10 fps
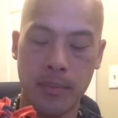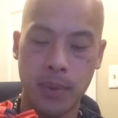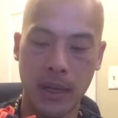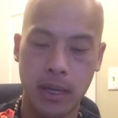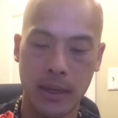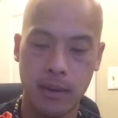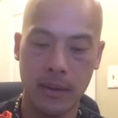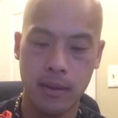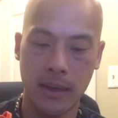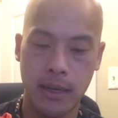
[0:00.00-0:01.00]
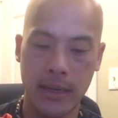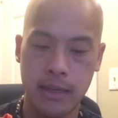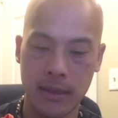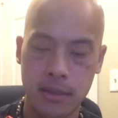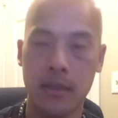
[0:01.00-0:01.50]
but I
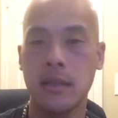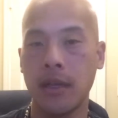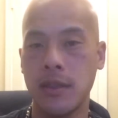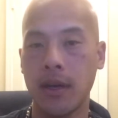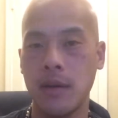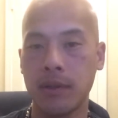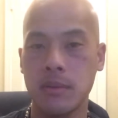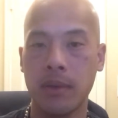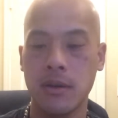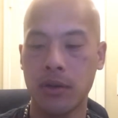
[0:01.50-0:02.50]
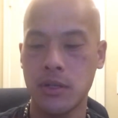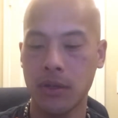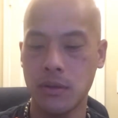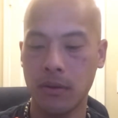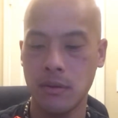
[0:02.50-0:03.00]
instantly thought it was a bigger
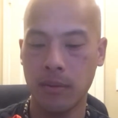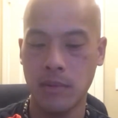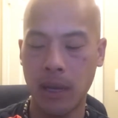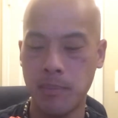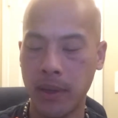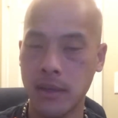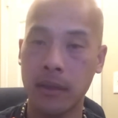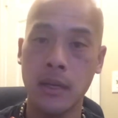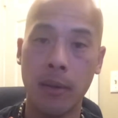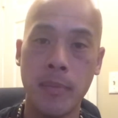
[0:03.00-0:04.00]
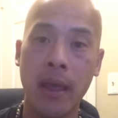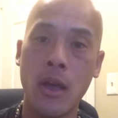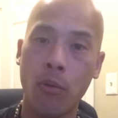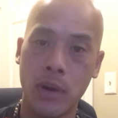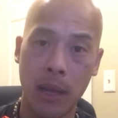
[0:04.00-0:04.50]
shoe when I picked it up.
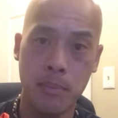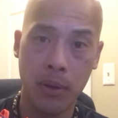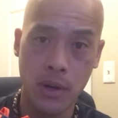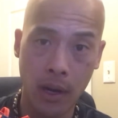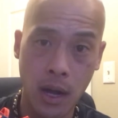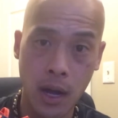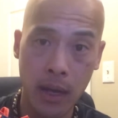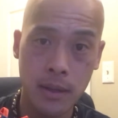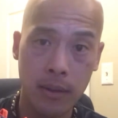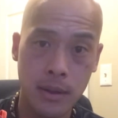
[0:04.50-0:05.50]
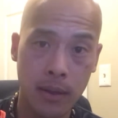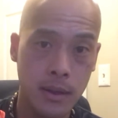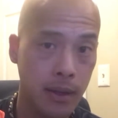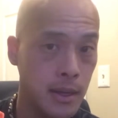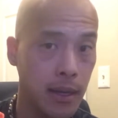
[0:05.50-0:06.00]
When I put it on,
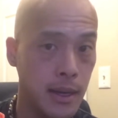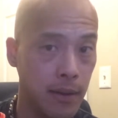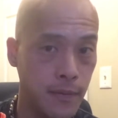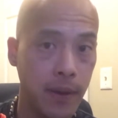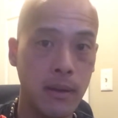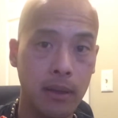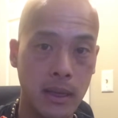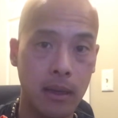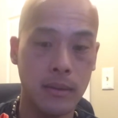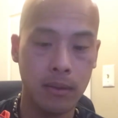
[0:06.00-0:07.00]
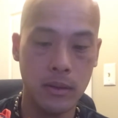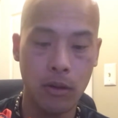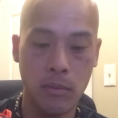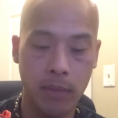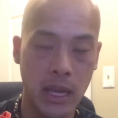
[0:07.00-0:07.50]
it felt, you
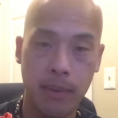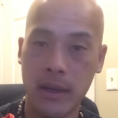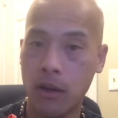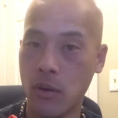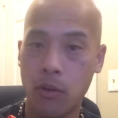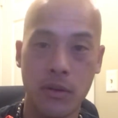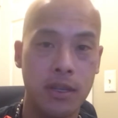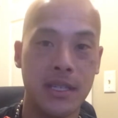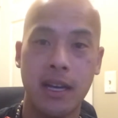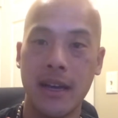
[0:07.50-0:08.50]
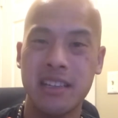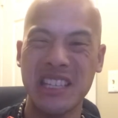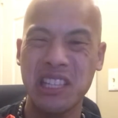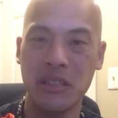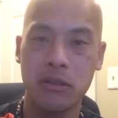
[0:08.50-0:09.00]
know, maybe a quarter size a
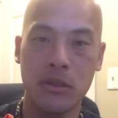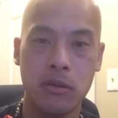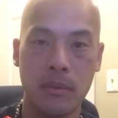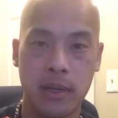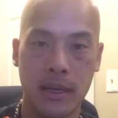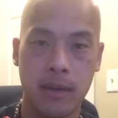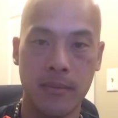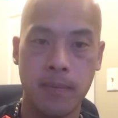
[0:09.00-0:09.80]
little too big.